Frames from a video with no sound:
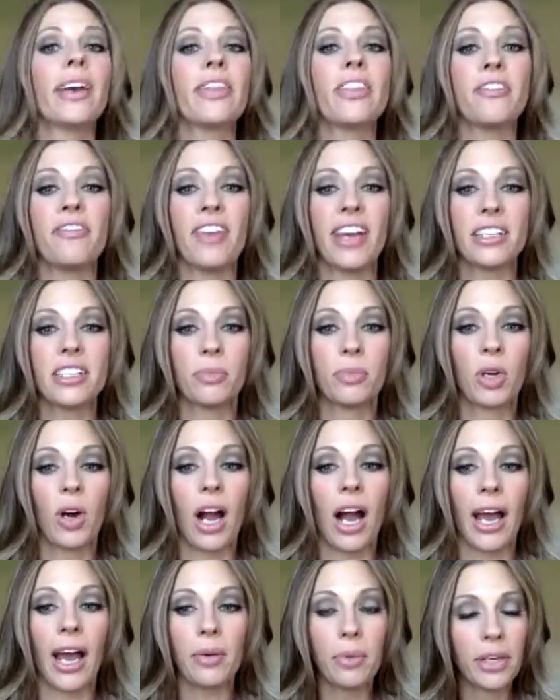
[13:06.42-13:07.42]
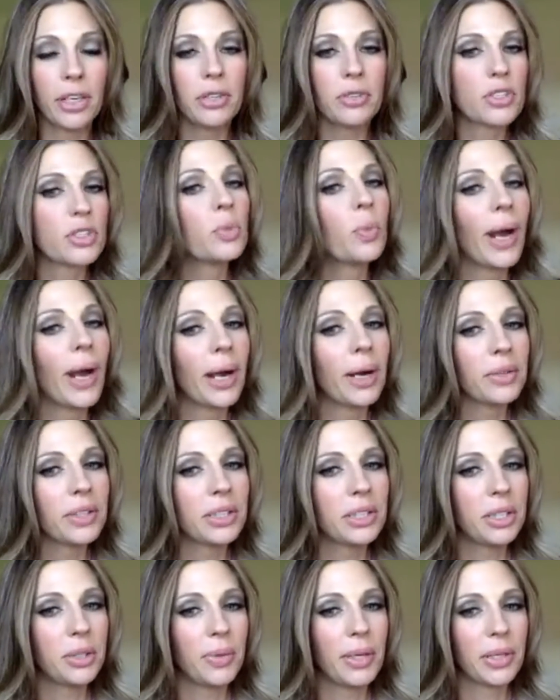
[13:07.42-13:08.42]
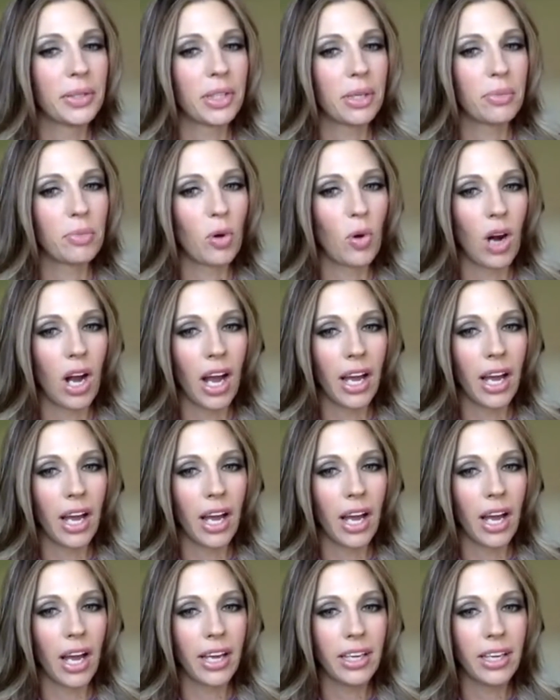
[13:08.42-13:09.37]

get phantom cry where you swear that you hear them crying.